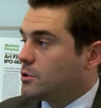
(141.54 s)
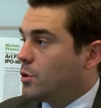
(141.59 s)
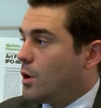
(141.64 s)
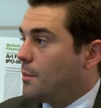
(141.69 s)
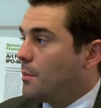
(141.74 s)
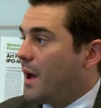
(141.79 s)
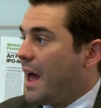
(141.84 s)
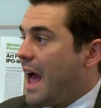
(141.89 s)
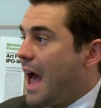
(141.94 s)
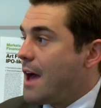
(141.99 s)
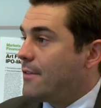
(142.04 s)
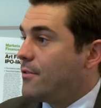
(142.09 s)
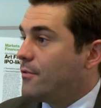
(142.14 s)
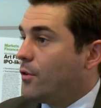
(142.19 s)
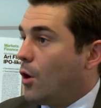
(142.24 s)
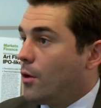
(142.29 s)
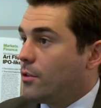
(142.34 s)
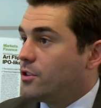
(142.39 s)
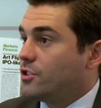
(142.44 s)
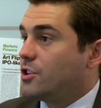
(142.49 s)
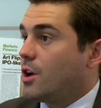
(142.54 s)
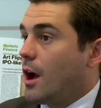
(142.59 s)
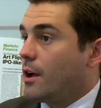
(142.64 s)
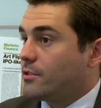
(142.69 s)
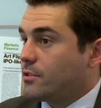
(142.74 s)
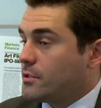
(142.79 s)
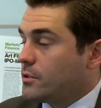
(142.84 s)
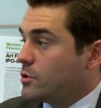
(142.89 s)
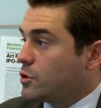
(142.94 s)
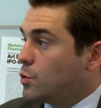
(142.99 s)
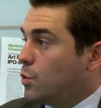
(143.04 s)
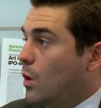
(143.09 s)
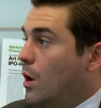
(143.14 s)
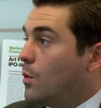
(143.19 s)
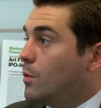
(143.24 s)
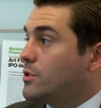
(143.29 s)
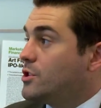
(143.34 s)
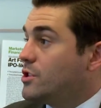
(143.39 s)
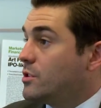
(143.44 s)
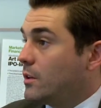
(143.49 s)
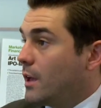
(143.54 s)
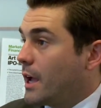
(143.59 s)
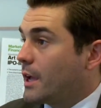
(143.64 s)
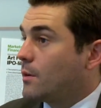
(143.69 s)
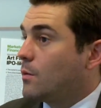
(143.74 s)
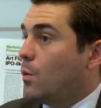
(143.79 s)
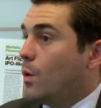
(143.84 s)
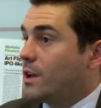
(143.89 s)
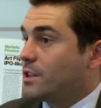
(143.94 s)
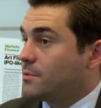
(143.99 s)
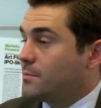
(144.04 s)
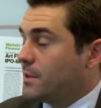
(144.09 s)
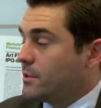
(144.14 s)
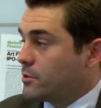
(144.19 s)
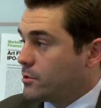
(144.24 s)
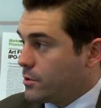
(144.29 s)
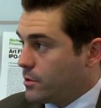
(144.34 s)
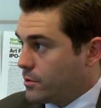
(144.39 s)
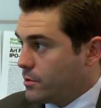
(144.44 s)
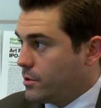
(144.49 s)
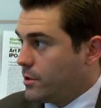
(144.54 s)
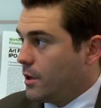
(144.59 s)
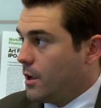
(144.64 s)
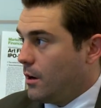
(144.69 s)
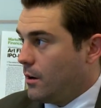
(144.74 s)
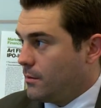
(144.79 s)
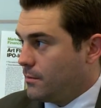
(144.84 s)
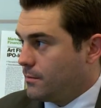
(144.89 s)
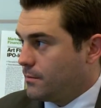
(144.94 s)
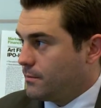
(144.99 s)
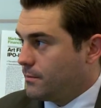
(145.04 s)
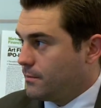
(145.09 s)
So on behalf of all the Dachshunds, what would you like Westminster to know?